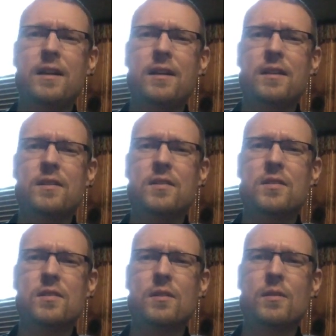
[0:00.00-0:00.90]

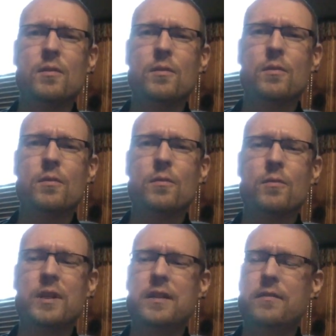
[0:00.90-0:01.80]
is
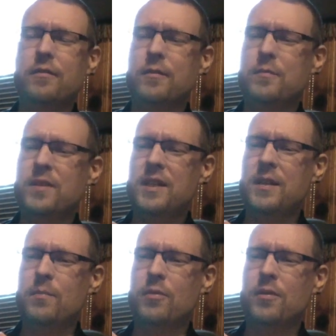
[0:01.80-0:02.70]
read from
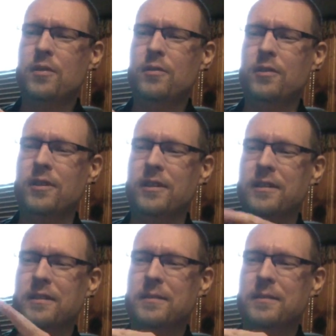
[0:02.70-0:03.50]
the prologue,